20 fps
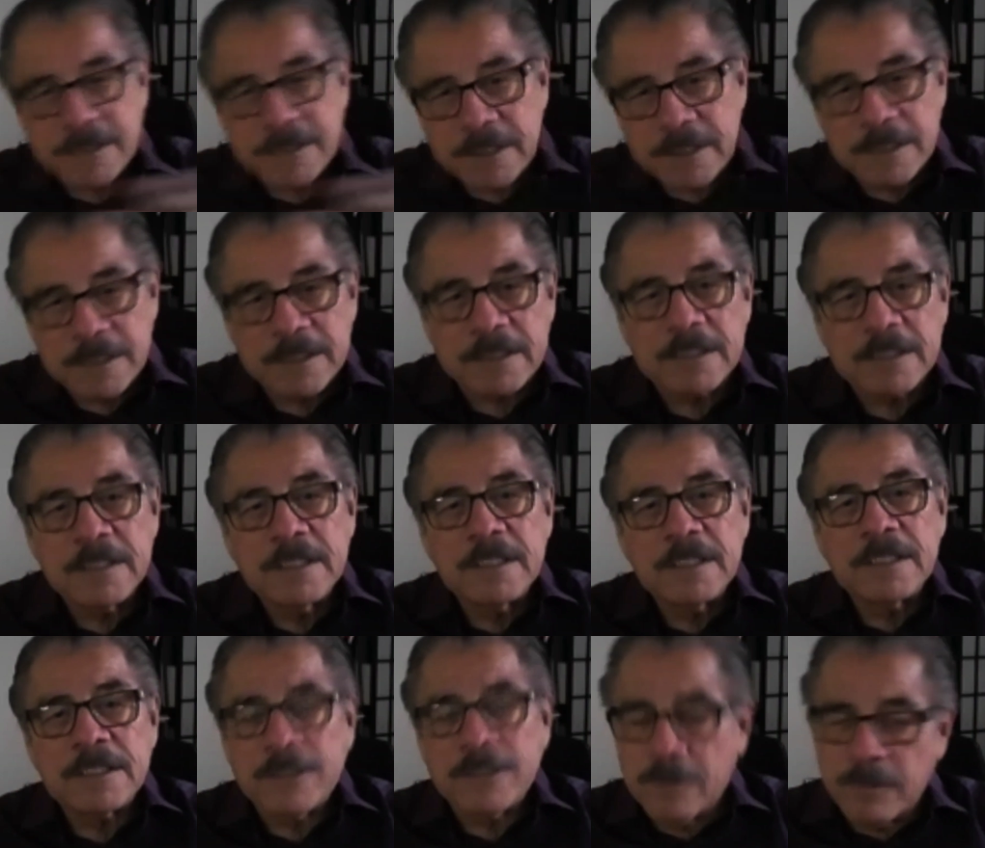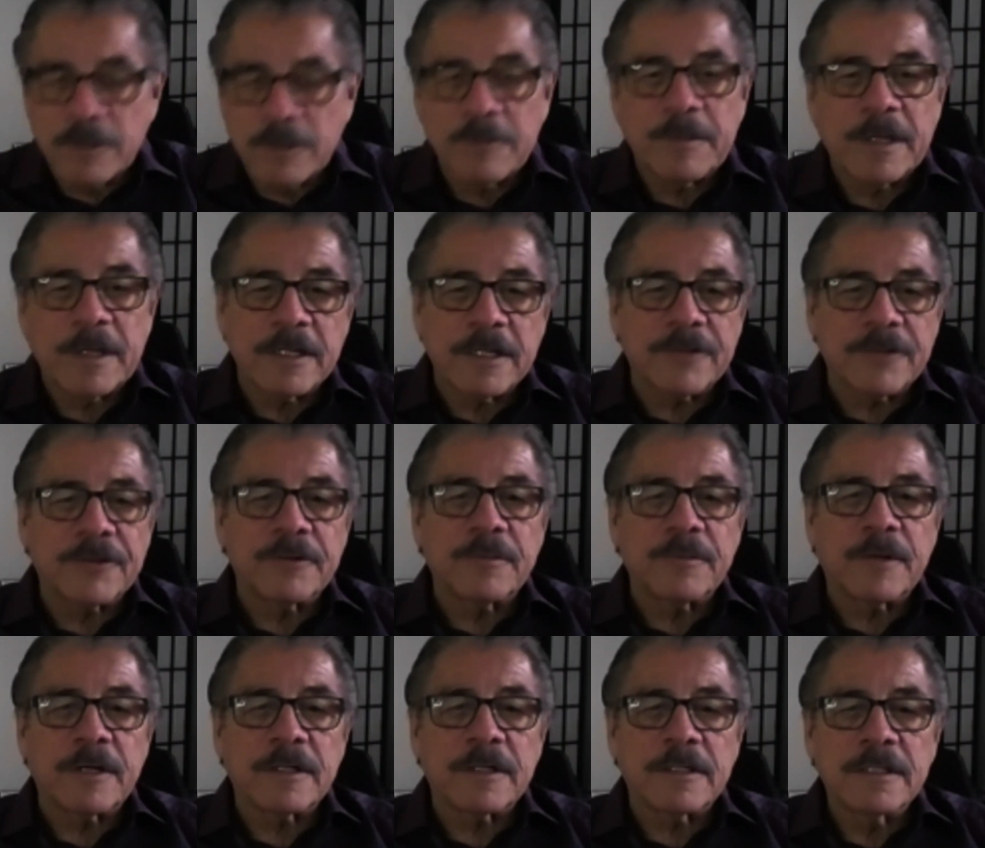I said, "Look, don't worry about nothing
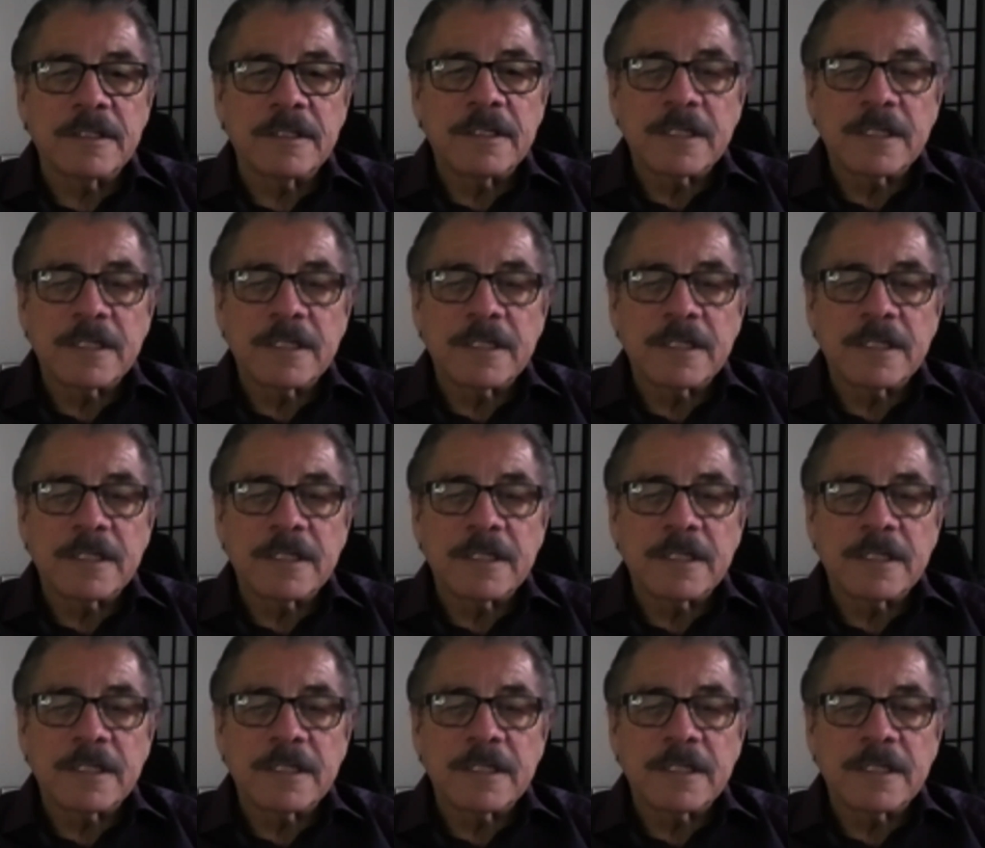tomorrow.